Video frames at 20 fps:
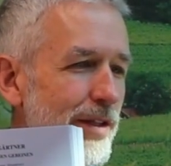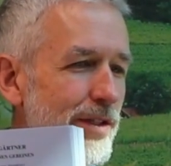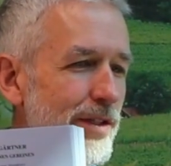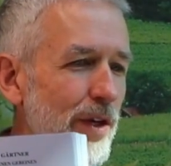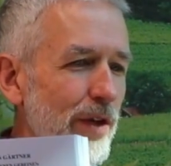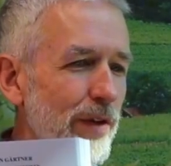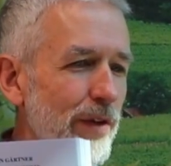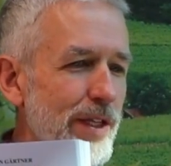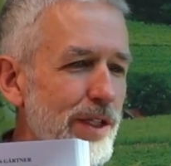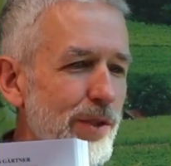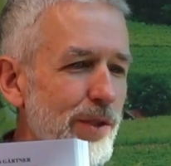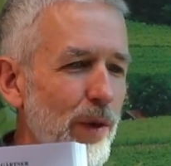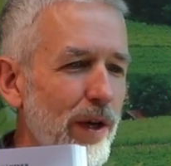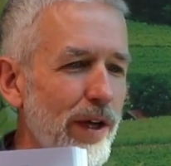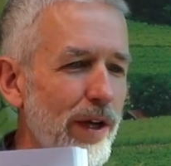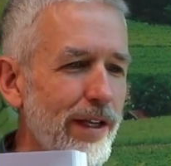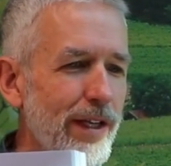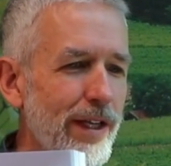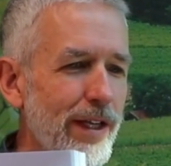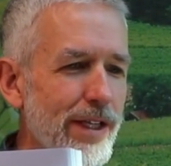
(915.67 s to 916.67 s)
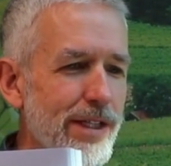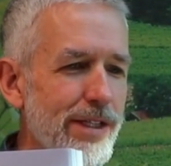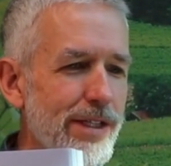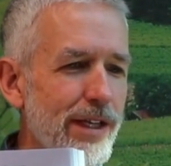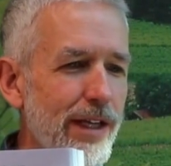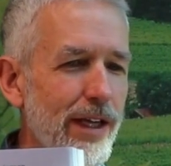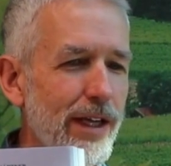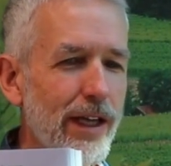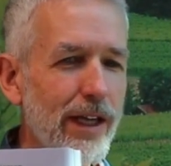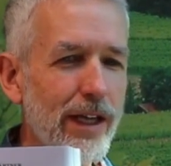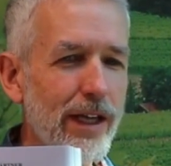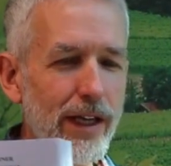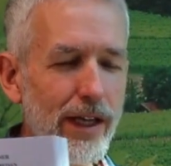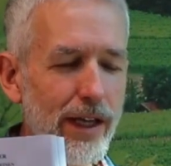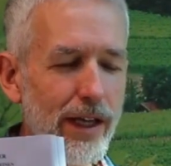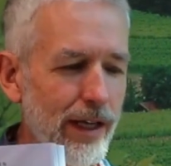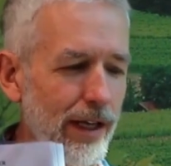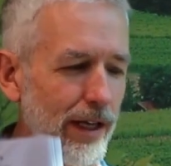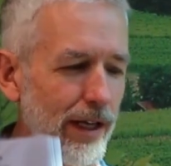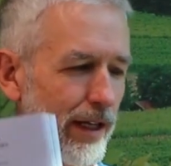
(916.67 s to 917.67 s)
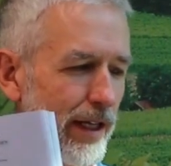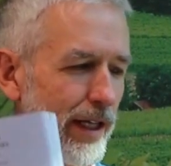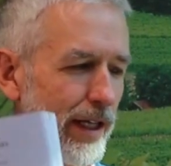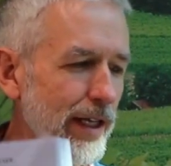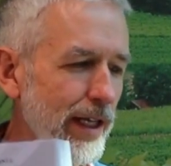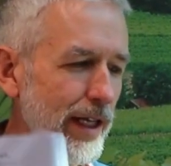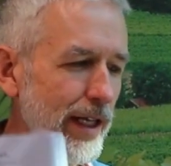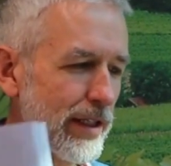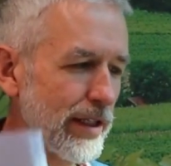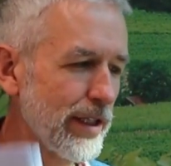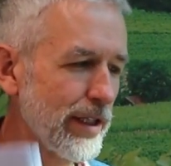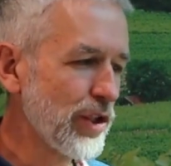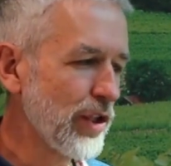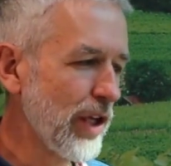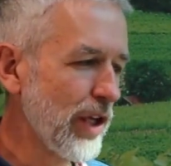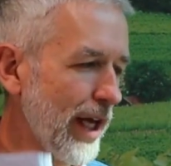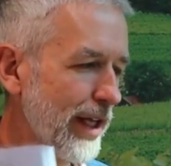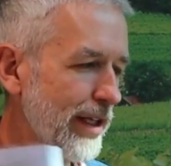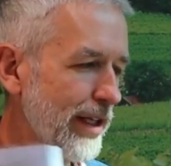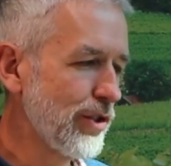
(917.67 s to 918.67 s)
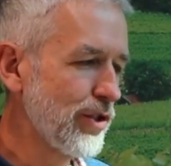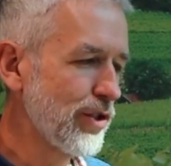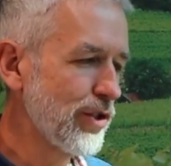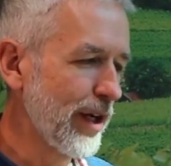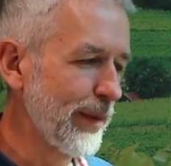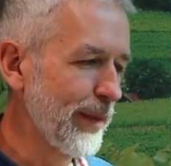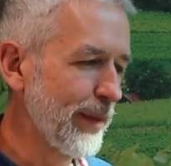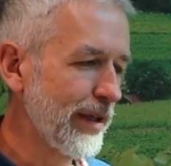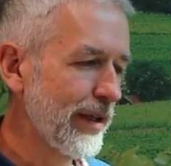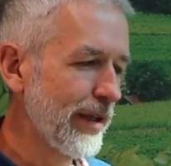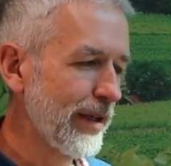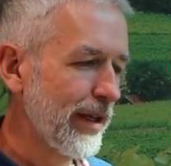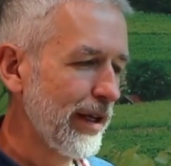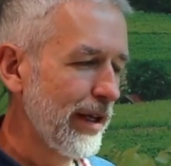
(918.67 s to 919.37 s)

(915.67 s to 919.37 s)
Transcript: So this one is in English and in German.